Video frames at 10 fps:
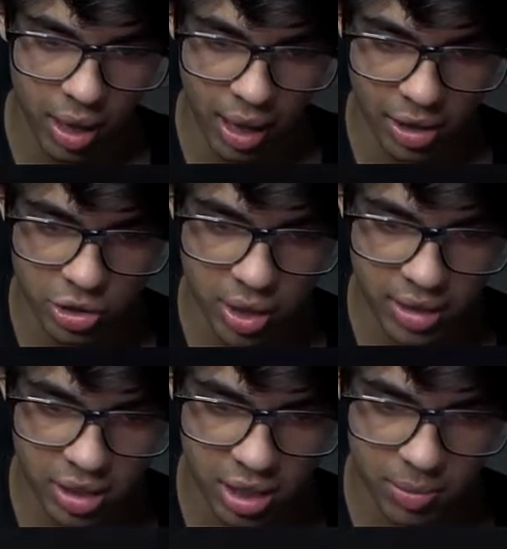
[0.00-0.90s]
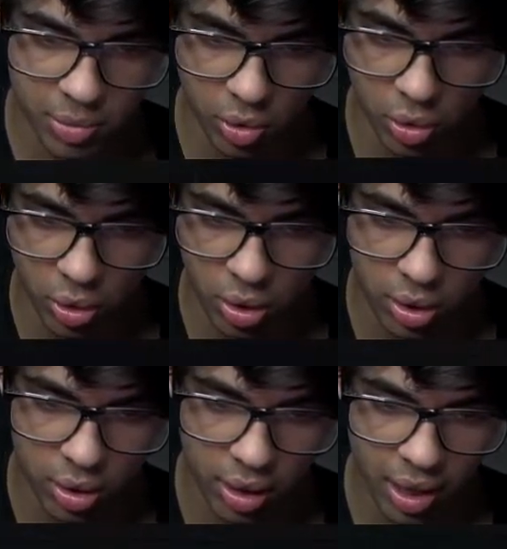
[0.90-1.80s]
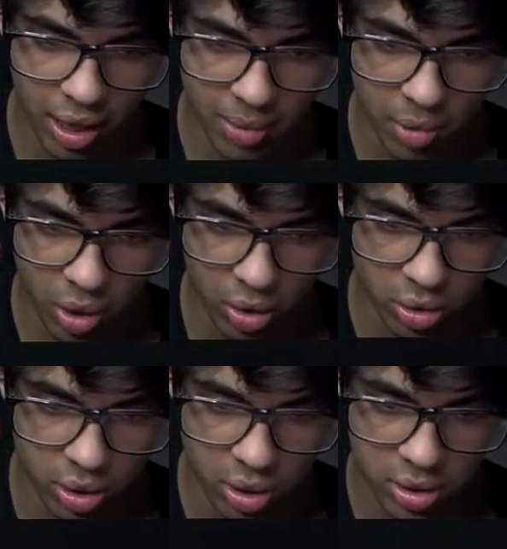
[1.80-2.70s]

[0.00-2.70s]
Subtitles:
and try to keep your aim on